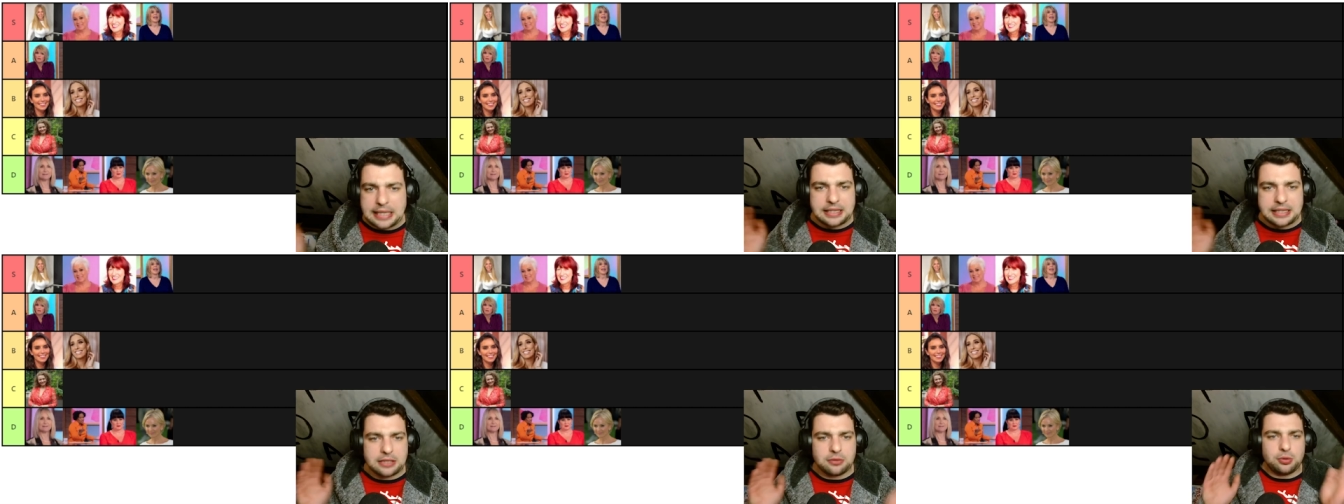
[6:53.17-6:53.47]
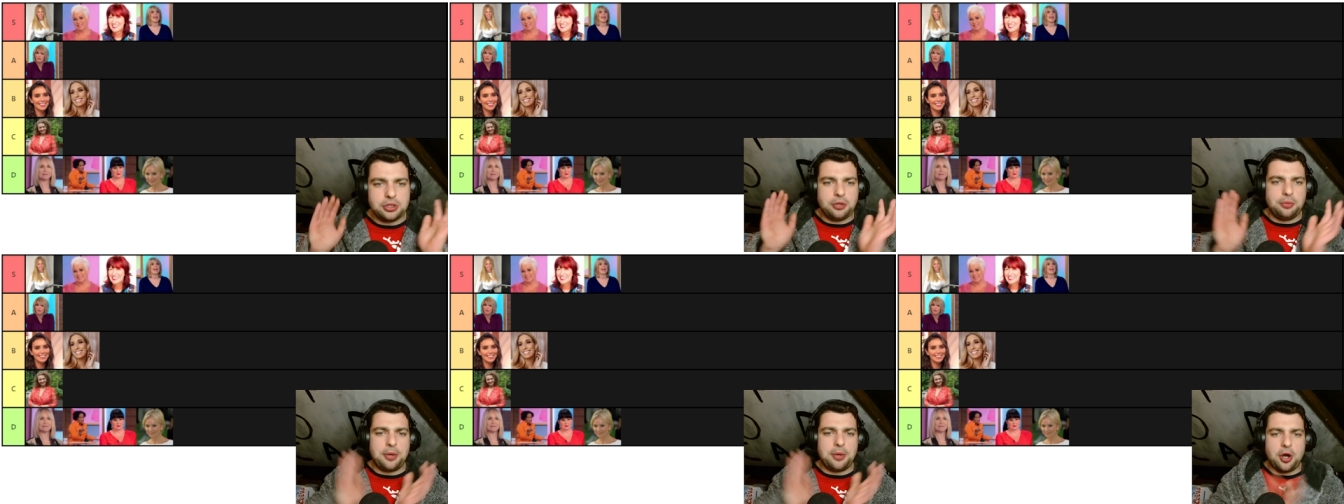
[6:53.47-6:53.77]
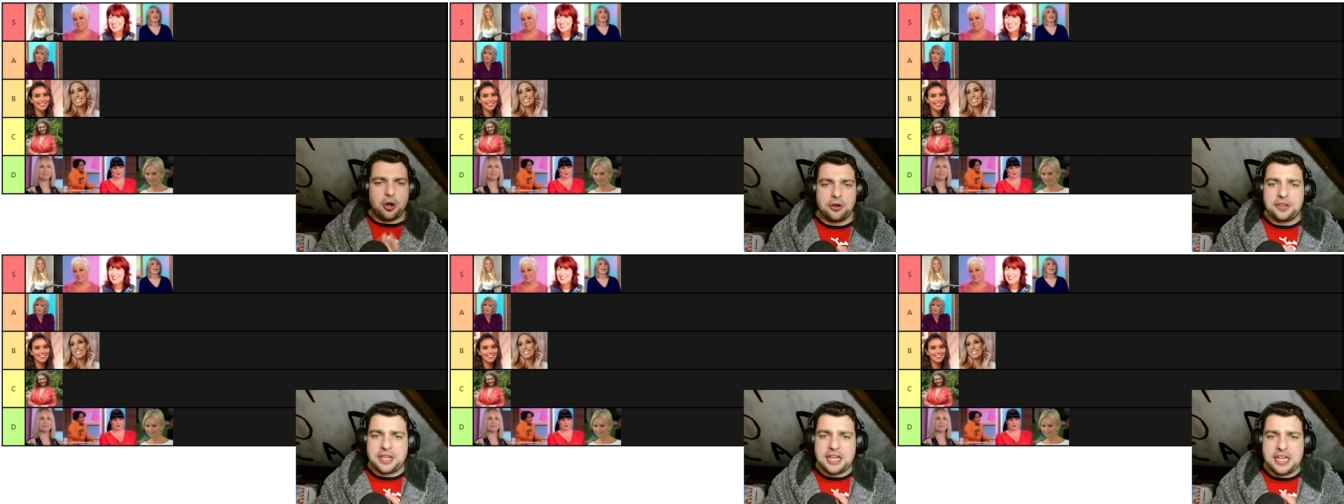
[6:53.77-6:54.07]
I think we'll do
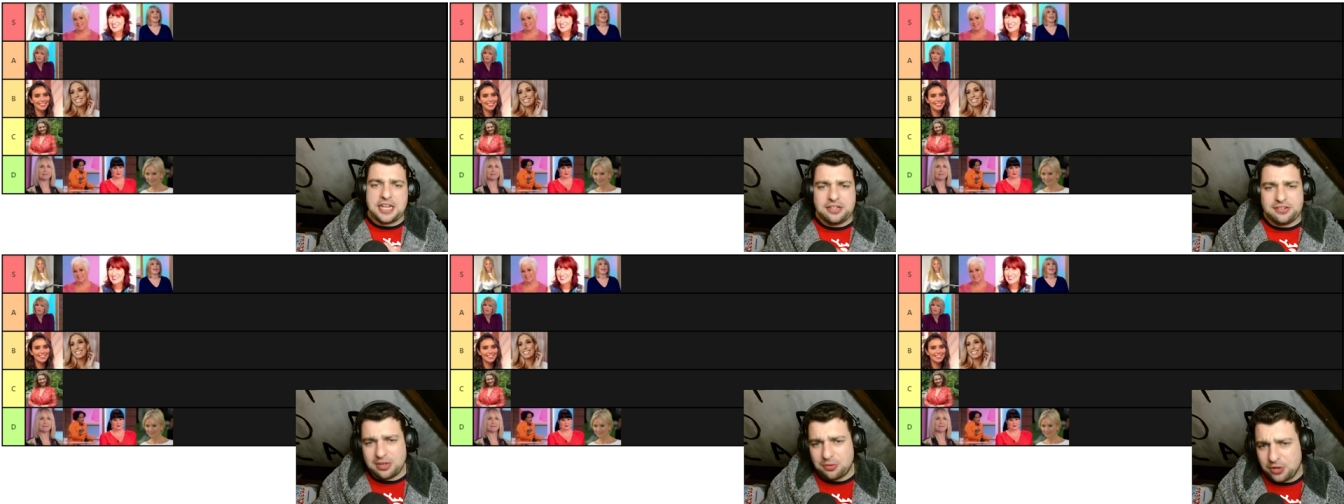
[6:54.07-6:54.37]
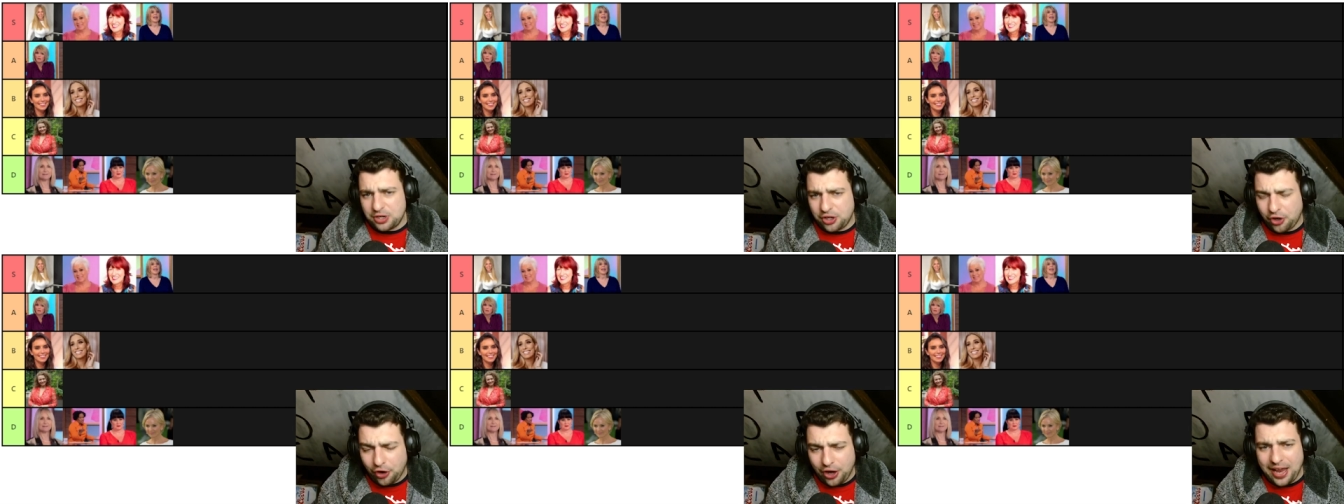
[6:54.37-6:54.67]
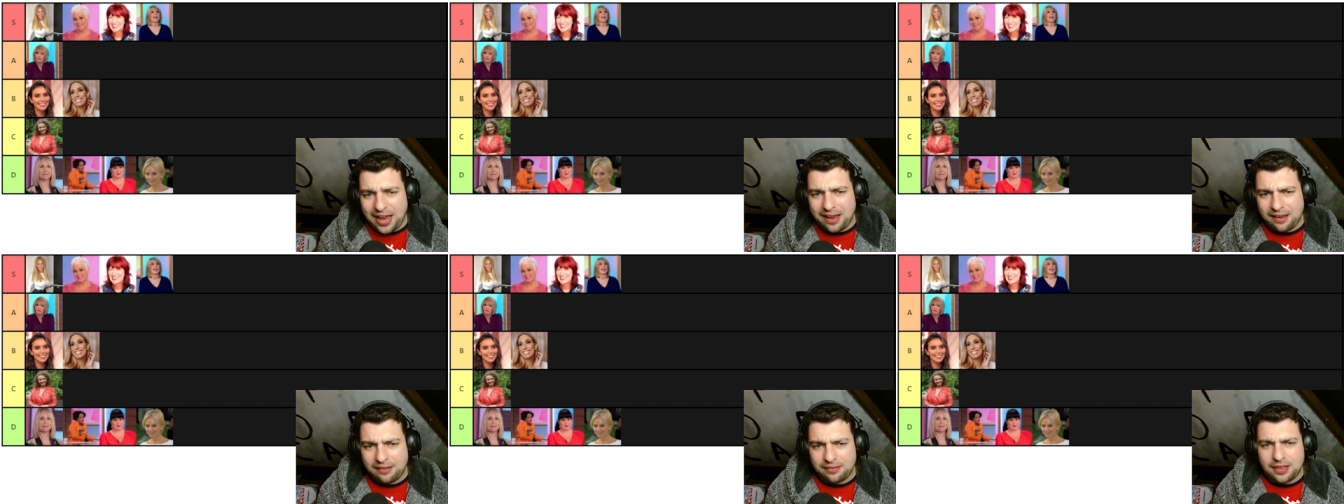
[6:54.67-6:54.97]
more of these. That were
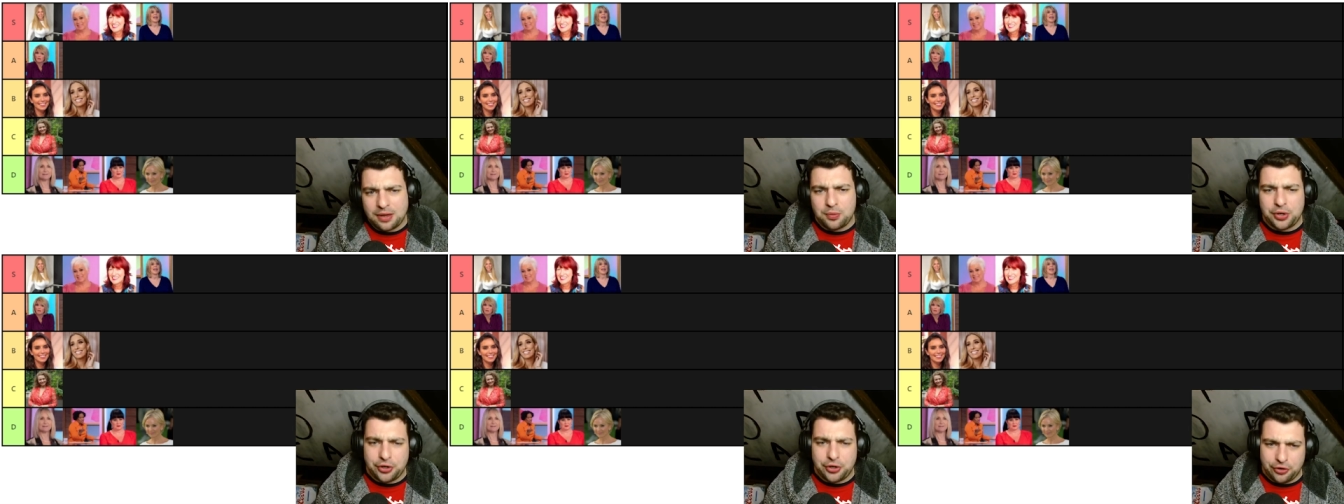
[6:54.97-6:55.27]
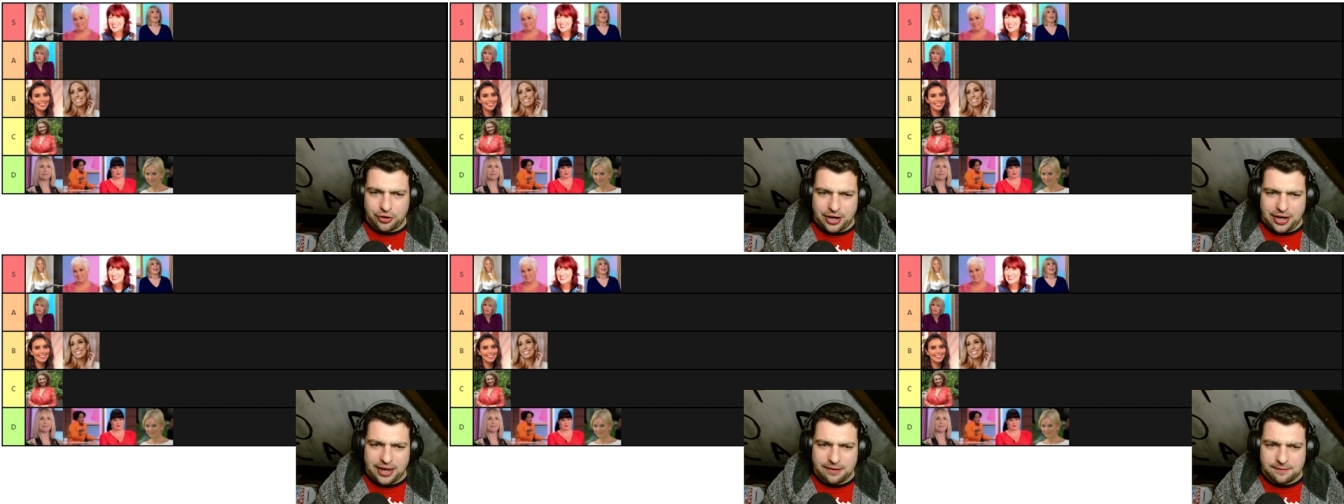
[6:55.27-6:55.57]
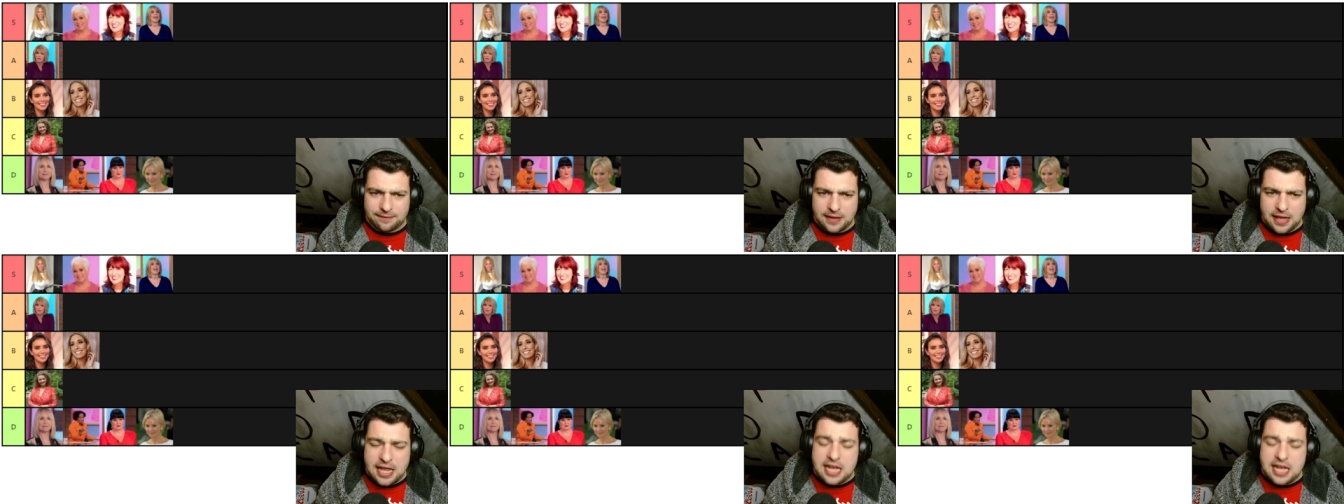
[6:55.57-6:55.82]
great. That were great.